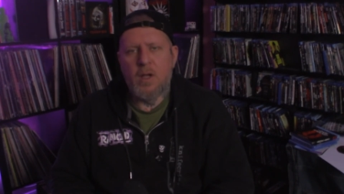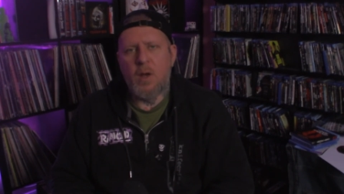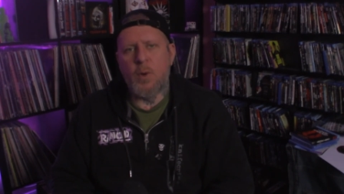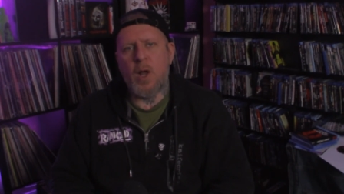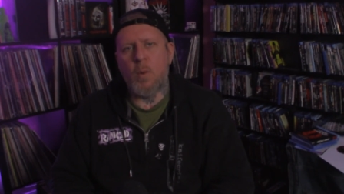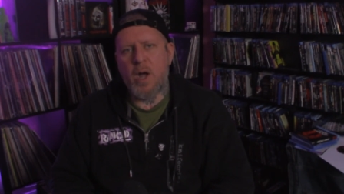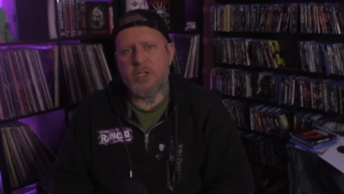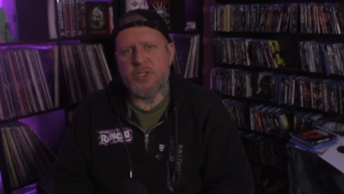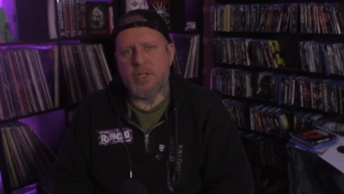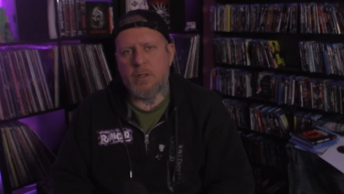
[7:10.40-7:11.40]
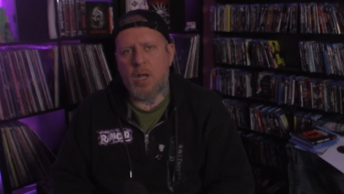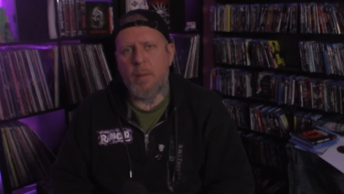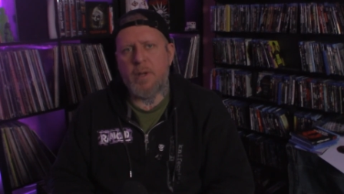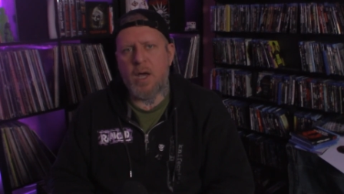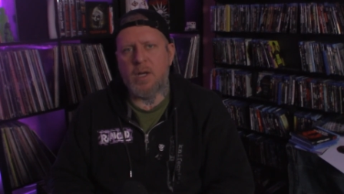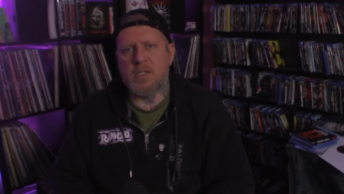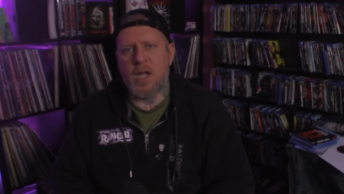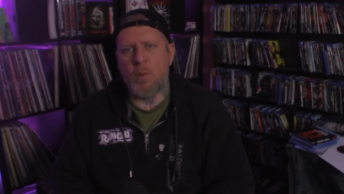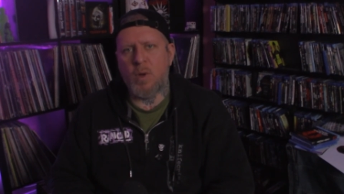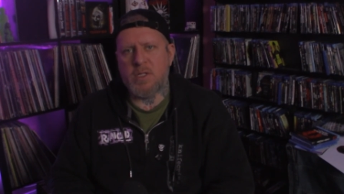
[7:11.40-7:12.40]
When I watched it, I'll be honest,
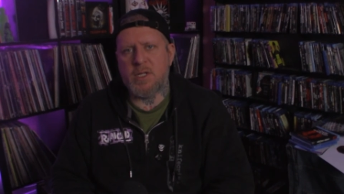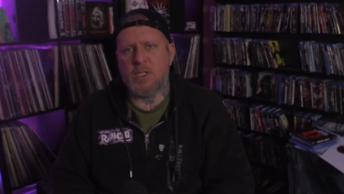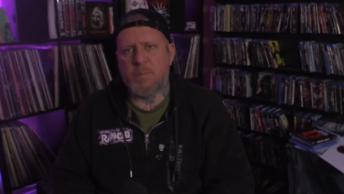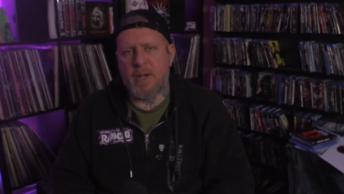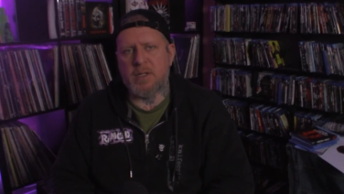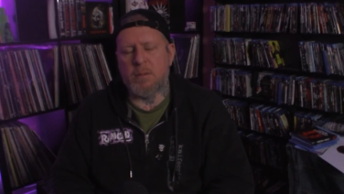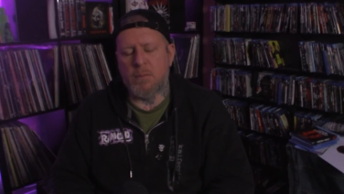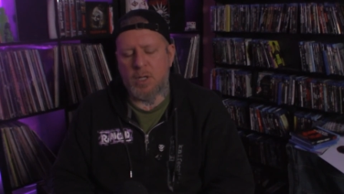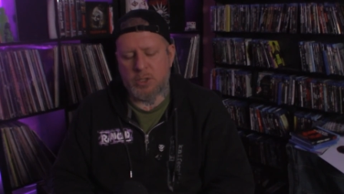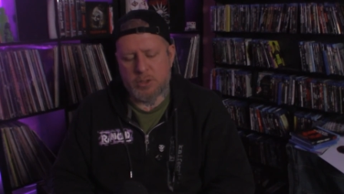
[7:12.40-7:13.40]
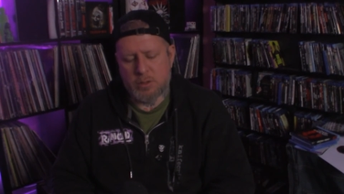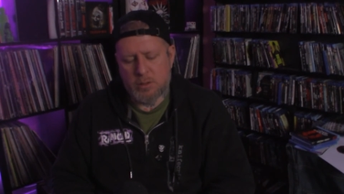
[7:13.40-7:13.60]
I wasn't expecting much.